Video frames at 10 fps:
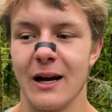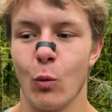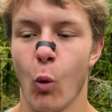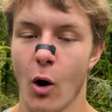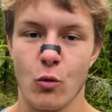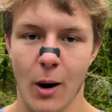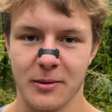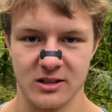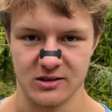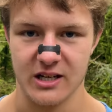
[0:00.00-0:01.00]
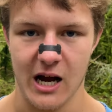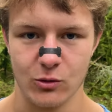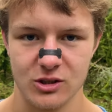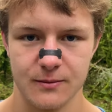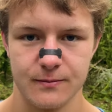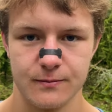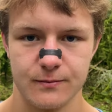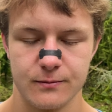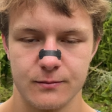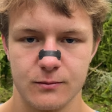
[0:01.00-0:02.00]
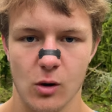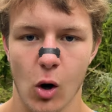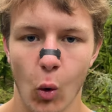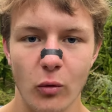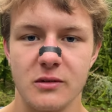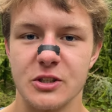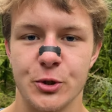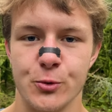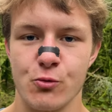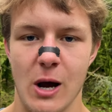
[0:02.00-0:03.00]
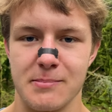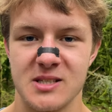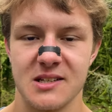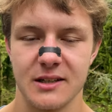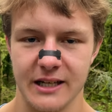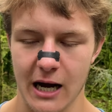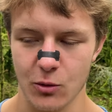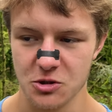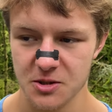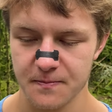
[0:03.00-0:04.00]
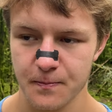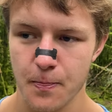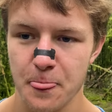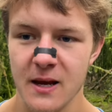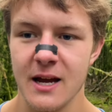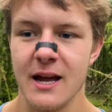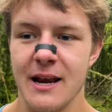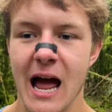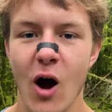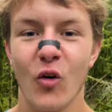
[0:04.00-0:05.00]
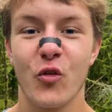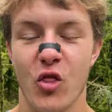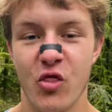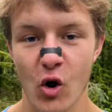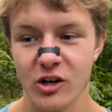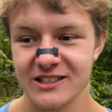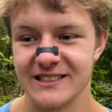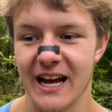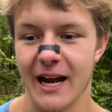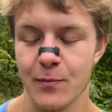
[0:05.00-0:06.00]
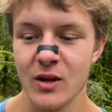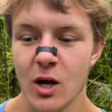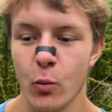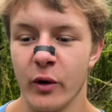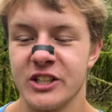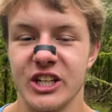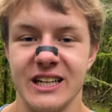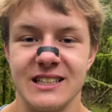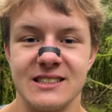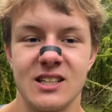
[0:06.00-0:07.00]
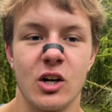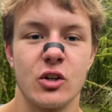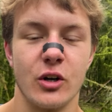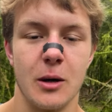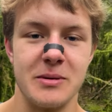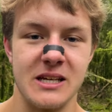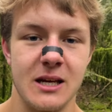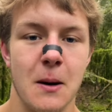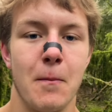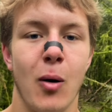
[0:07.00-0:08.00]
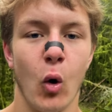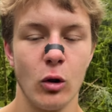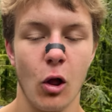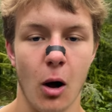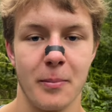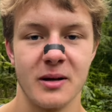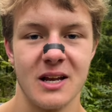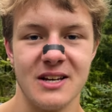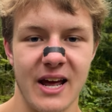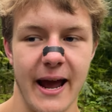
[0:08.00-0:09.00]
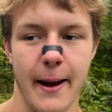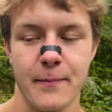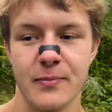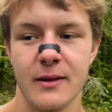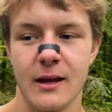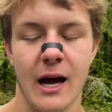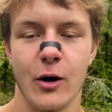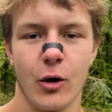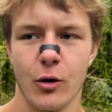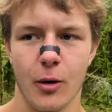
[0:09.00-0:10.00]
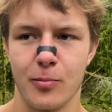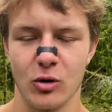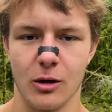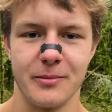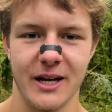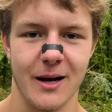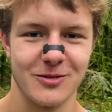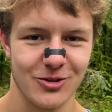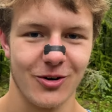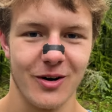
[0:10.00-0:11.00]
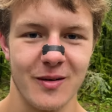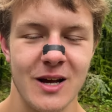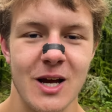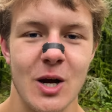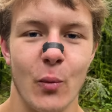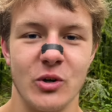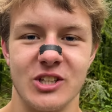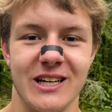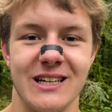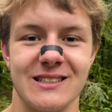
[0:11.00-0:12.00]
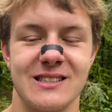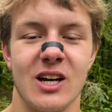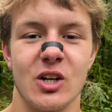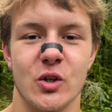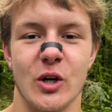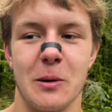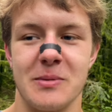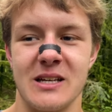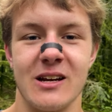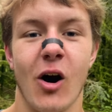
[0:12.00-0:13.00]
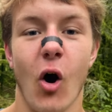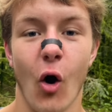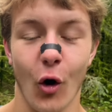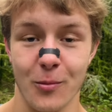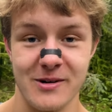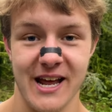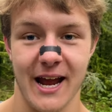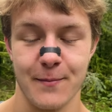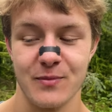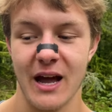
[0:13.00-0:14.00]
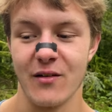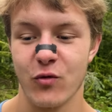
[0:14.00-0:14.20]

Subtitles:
One rep doesn't count. Only two reps count. Now for Thursday, which is gonna be pull-up day. And not a pull-up day, I'm sorry. Which is gonna be arm day. And